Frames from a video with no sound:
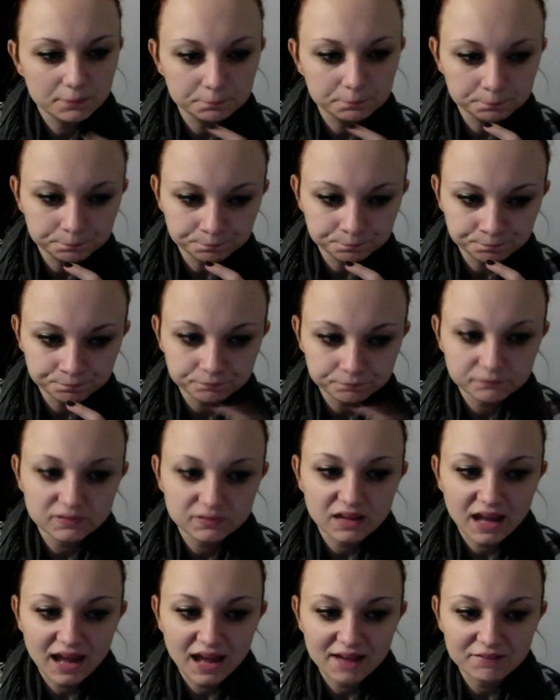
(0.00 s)
the
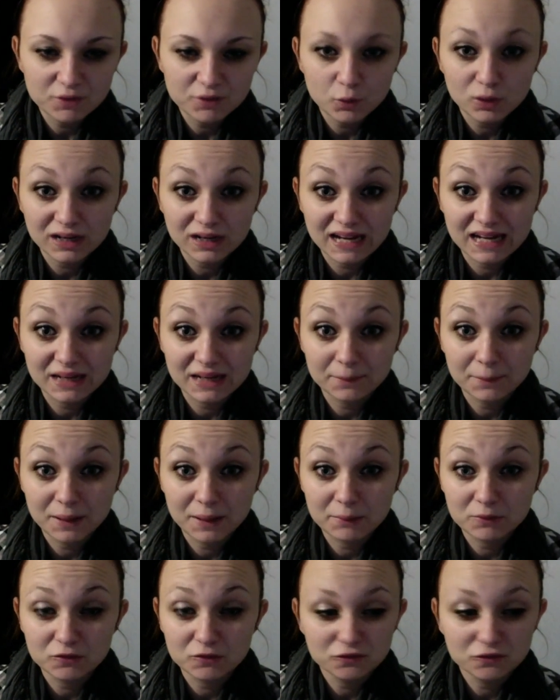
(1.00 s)
heavy organic
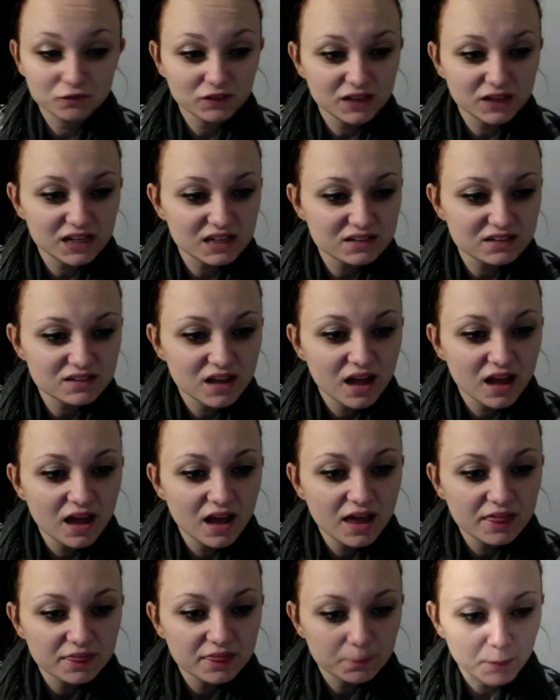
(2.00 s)
bamboo fleece,
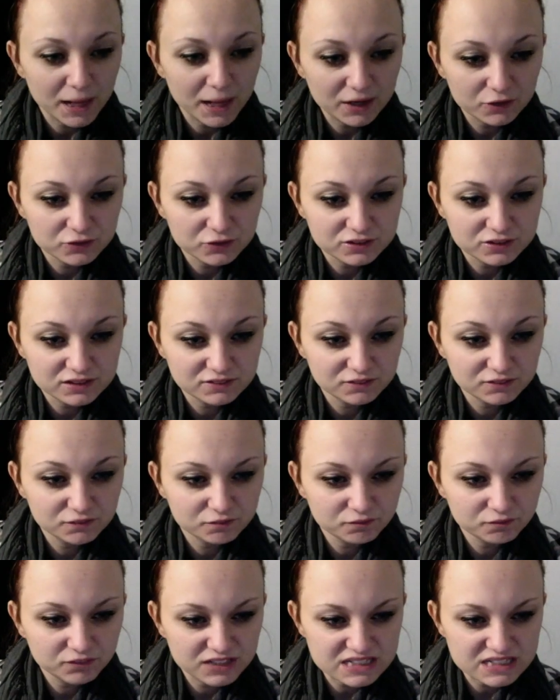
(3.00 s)
the micro
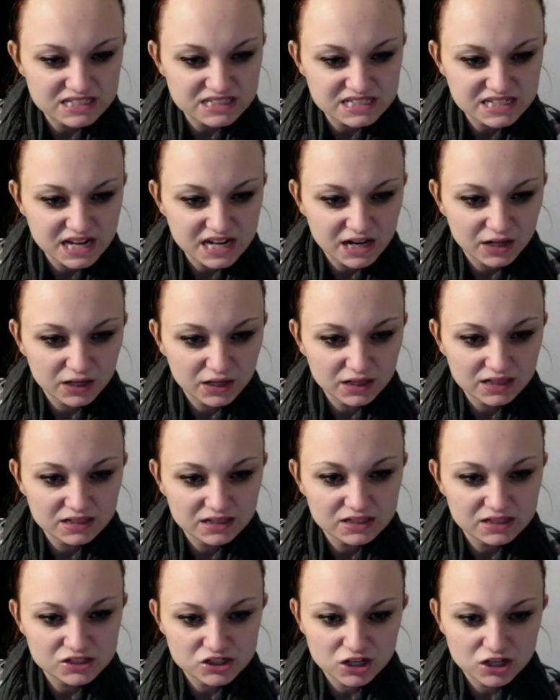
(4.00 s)
fleece terry,
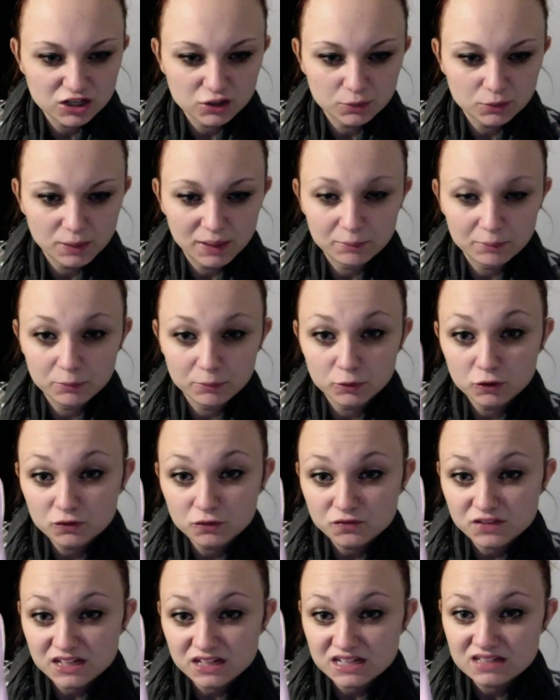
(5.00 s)
the charcoal bamboo
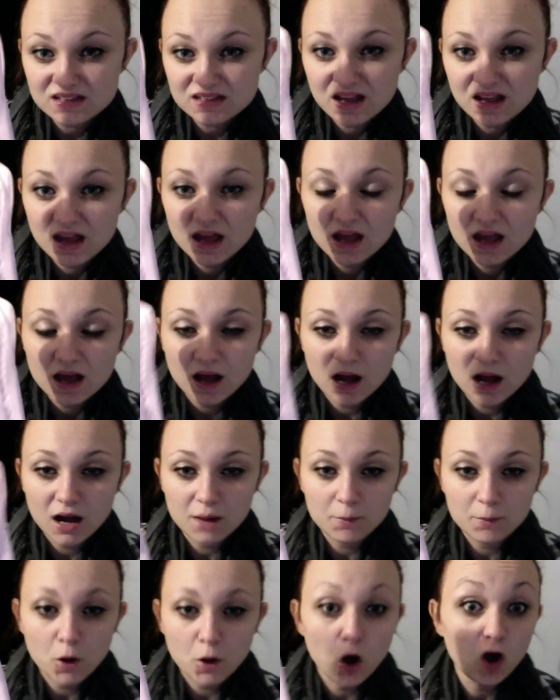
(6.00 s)
fleece,
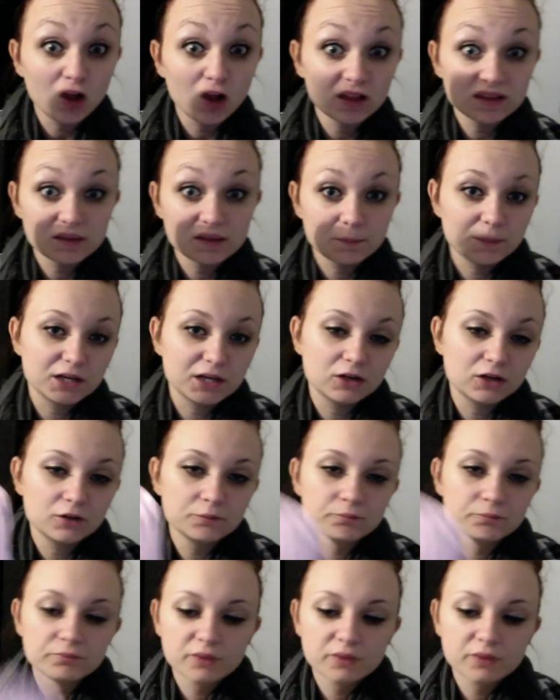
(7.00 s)
um, all in the middle.